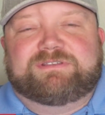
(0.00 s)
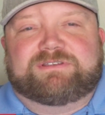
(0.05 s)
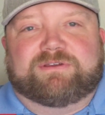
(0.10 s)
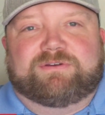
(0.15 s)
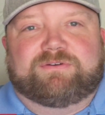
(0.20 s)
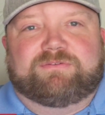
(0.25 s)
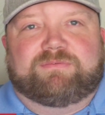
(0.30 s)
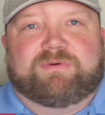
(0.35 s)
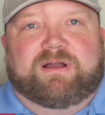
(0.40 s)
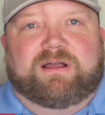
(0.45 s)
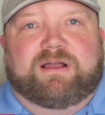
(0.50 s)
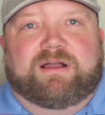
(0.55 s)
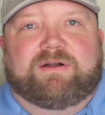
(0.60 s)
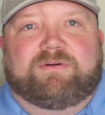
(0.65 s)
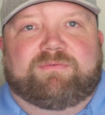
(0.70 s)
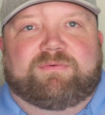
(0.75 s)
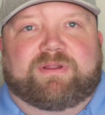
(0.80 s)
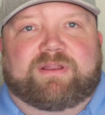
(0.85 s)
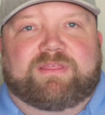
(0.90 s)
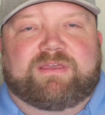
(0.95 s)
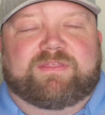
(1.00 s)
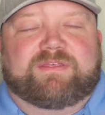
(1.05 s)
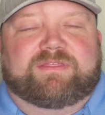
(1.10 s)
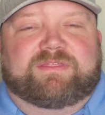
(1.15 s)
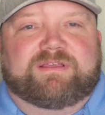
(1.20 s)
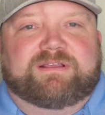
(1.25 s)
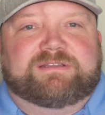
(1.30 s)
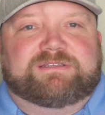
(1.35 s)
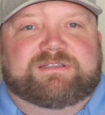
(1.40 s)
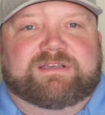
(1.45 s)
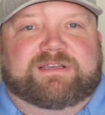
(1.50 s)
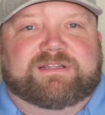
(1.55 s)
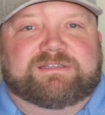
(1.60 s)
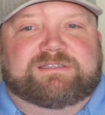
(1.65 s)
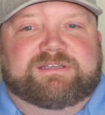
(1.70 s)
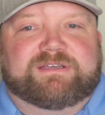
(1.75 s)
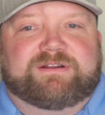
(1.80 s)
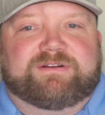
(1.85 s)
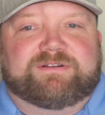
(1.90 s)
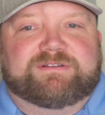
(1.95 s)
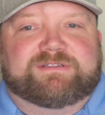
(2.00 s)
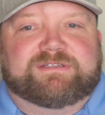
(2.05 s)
So one of the other things to consider